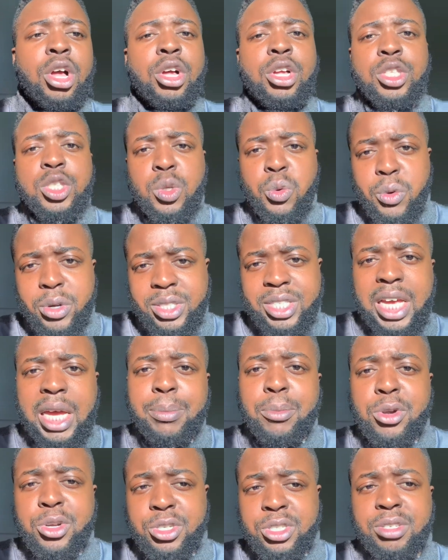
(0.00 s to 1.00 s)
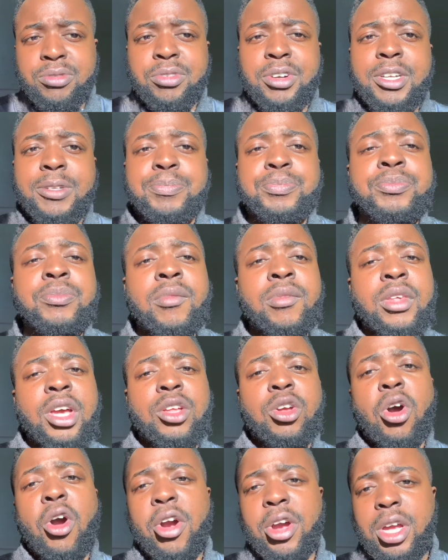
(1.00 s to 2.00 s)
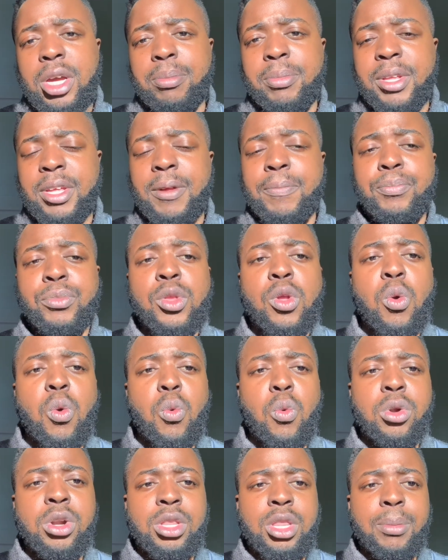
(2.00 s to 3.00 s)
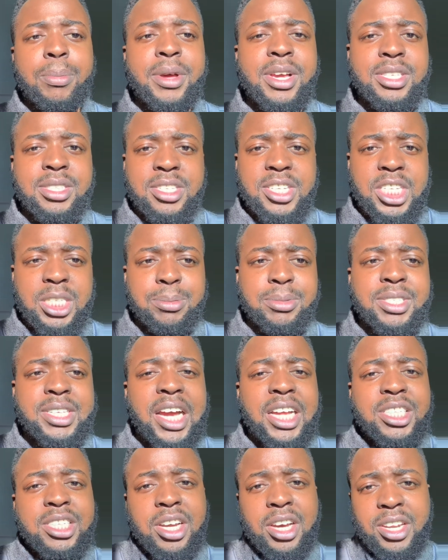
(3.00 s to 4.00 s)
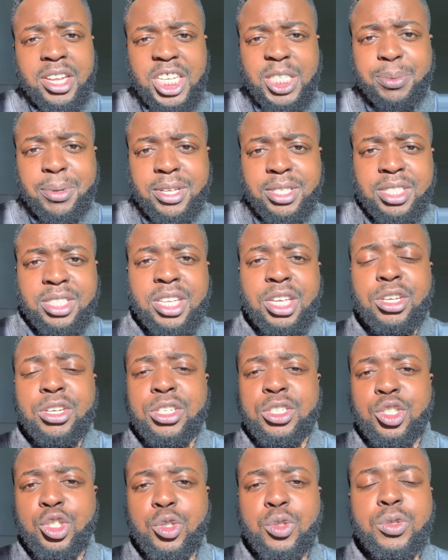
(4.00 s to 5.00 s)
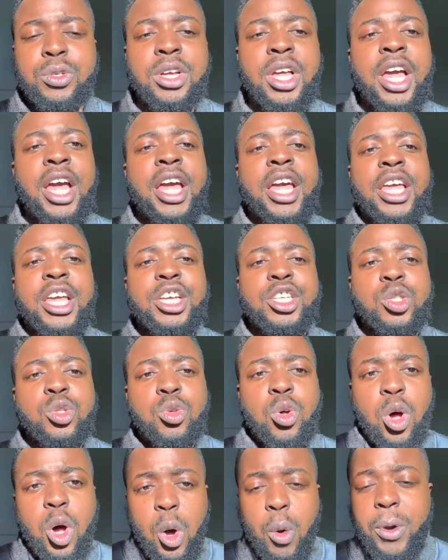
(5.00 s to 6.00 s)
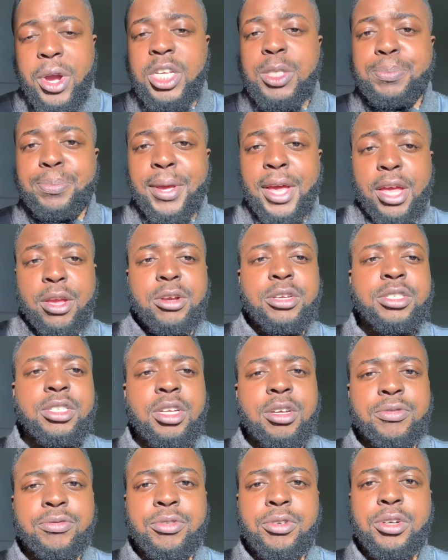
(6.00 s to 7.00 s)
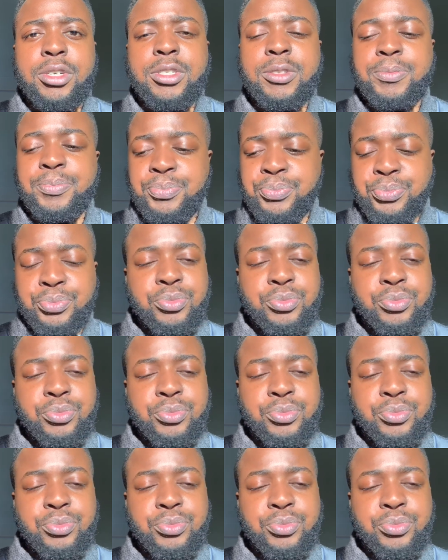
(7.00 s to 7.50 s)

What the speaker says: towards that emergency fund. And arguably, one of the best things besides cutting expenses that you can do is to always pay yourself first.